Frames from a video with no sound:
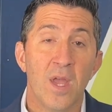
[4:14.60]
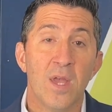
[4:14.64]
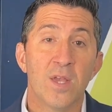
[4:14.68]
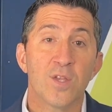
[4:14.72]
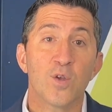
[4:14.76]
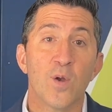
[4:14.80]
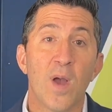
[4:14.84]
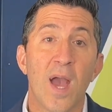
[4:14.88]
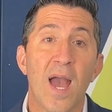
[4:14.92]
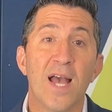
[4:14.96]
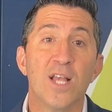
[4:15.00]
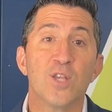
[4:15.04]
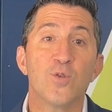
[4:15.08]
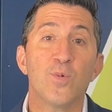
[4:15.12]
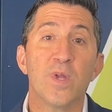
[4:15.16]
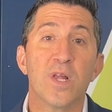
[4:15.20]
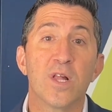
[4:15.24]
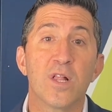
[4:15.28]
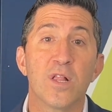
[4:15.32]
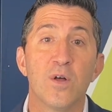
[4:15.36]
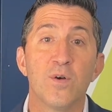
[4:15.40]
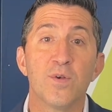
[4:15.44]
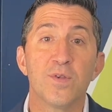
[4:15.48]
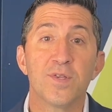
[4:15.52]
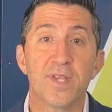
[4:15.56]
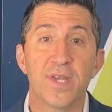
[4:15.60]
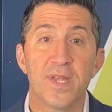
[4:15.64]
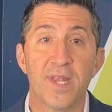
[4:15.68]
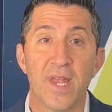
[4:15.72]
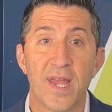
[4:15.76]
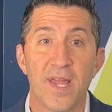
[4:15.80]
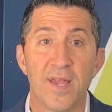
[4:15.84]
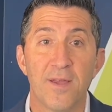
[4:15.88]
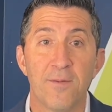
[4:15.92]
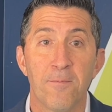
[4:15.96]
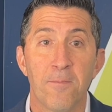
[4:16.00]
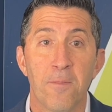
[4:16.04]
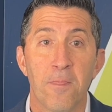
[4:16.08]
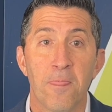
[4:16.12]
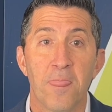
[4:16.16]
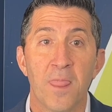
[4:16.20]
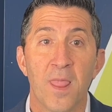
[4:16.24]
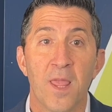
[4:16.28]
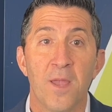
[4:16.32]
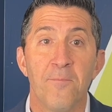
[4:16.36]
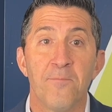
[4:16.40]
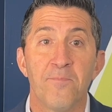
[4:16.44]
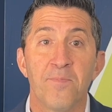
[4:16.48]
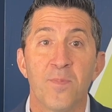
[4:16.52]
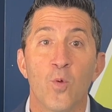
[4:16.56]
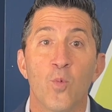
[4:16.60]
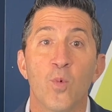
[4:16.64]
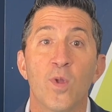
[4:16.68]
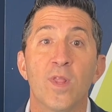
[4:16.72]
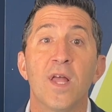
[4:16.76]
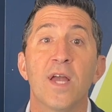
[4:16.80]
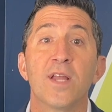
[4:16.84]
So as we close today, we'd